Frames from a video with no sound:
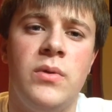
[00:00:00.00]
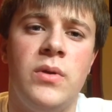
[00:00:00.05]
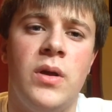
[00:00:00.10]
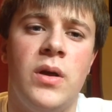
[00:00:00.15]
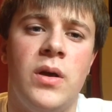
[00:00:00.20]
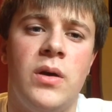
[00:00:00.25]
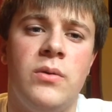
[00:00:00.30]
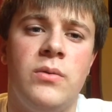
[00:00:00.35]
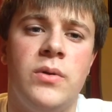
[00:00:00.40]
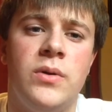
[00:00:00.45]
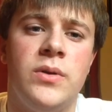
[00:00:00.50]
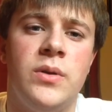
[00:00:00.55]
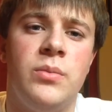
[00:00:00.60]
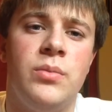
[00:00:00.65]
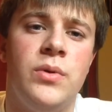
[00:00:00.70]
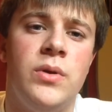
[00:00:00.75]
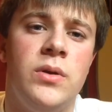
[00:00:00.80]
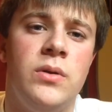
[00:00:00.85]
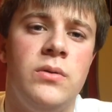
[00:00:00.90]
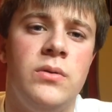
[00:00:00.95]
I wanted to
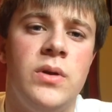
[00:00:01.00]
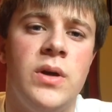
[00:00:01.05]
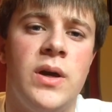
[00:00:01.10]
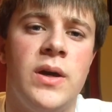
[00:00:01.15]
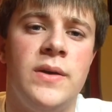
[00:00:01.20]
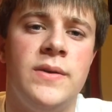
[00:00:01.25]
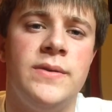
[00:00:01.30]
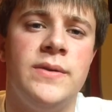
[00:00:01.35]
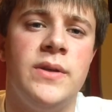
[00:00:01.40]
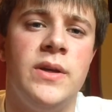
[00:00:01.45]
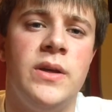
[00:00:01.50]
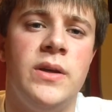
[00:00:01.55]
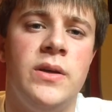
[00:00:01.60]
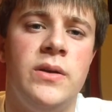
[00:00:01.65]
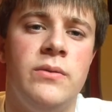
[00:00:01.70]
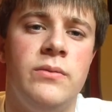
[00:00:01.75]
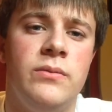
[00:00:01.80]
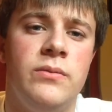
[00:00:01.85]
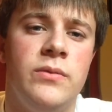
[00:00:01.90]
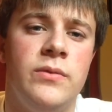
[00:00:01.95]
bring you guys
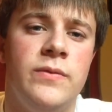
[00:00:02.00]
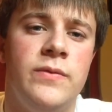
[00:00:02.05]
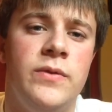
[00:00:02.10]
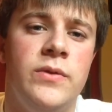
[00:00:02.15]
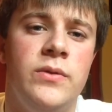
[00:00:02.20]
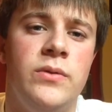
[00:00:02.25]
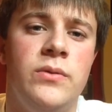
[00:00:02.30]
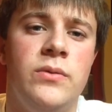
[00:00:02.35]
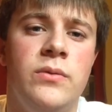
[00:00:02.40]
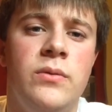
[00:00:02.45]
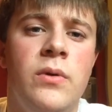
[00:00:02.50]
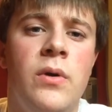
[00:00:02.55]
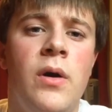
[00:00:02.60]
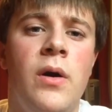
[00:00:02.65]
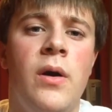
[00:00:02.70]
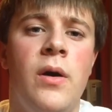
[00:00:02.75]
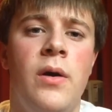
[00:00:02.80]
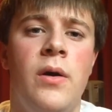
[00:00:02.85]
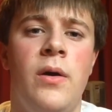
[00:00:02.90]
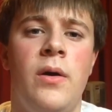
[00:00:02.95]
a review
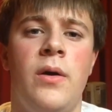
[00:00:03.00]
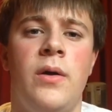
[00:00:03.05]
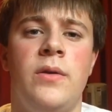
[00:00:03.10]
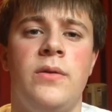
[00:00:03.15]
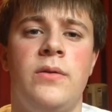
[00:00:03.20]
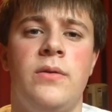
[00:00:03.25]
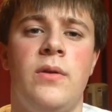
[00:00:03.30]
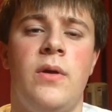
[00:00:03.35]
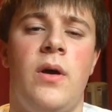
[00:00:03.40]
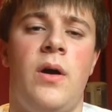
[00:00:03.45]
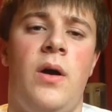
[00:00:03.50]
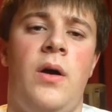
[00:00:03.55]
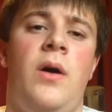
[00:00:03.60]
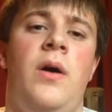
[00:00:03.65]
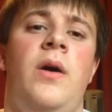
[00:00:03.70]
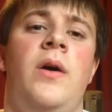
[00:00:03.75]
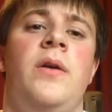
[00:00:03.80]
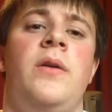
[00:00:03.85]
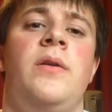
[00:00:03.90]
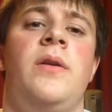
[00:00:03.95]

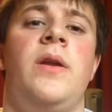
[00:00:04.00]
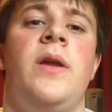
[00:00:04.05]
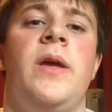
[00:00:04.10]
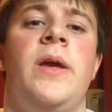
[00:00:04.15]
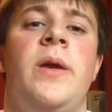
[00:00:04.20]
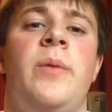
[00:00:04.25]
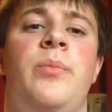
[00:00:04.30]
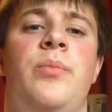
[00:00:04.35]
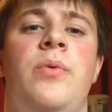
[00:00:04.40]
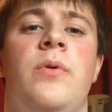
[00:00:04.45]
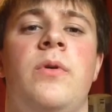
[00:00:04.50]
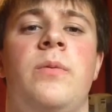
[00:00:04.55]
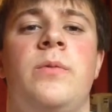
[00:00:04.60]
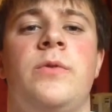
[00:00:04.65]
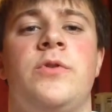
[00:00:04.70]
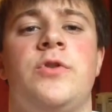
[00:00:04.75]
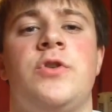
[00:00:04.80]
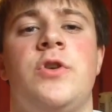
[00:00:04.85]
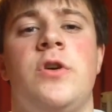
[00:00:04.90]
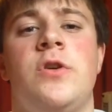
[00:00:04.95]
on a
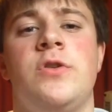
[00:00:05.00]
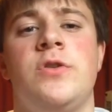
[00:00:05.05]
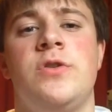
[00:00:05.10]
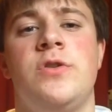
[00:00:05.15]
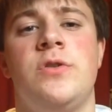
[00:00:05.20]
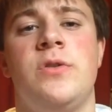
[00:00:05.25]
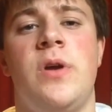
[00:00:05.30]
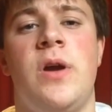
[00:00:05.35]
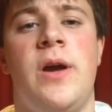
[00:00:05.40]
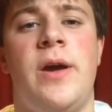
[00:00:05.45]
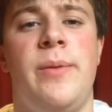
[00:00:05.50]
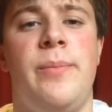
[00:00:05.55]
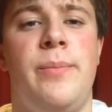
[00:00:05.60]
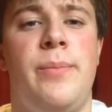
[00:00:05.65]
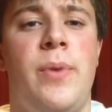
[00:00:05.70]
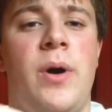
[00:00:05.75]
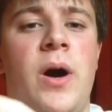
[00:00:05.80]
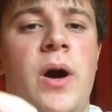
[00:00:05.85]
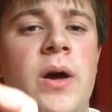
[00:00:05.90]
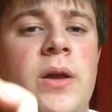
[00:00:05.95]
portable charger I
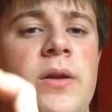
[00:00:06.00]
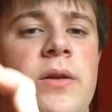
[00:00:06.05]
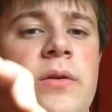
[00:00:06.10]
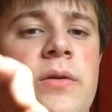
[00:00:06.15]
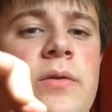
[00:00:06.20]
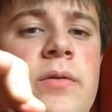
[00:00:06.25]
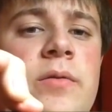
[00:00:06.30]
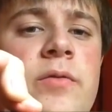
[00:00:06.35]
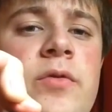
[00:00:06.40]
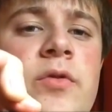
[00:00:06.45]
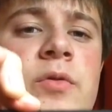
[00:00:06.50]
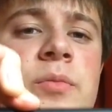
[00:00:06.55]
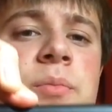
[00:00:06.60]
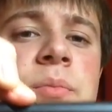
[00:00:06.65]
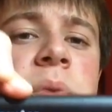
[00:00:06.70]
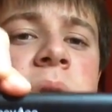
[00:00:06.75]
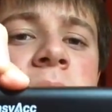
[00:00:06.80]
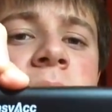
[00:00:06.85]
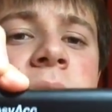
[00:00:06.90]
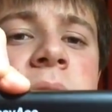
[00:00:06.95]
bought
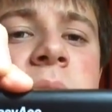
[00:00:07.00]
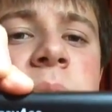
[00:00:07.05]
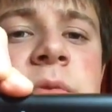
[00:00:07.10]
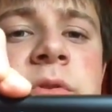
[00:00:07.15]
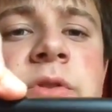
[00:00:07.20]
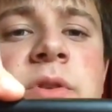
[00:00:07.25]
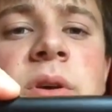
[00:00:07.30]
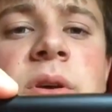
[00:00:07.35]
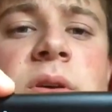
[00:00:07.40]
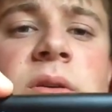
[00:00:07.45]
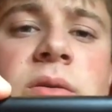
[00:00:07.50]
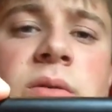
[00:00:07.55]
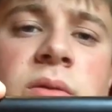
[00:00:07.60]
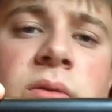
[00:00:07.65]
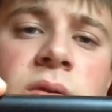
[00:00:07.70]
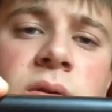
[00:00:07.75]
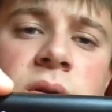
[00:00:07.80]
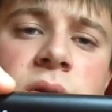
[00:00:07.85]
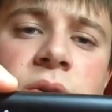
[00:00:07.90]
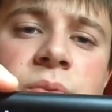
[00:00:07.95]
from Amazon
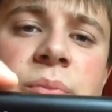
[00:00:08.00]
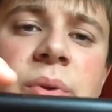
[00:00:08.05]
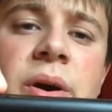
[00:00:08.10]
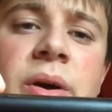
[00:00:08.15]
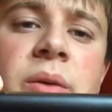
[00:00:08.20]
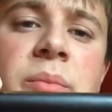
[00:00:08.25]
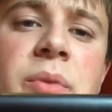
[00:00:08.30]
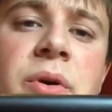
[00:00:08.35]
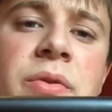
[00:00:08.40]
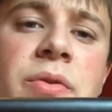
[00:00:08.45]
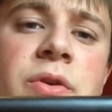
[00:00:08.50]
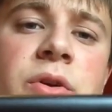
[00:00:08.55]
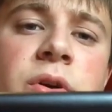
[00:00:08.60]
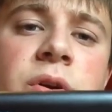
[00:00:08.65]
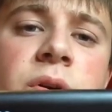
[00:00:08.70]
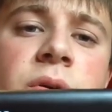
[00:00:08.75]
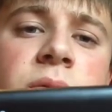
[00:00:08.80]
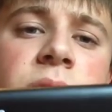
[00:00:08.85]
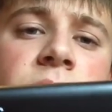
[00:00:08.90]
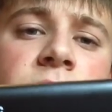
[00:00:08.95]
about a month
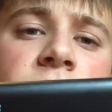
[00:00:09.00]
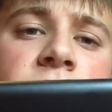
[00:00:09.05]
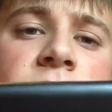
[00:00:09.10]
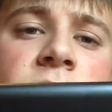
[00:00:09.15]
ago.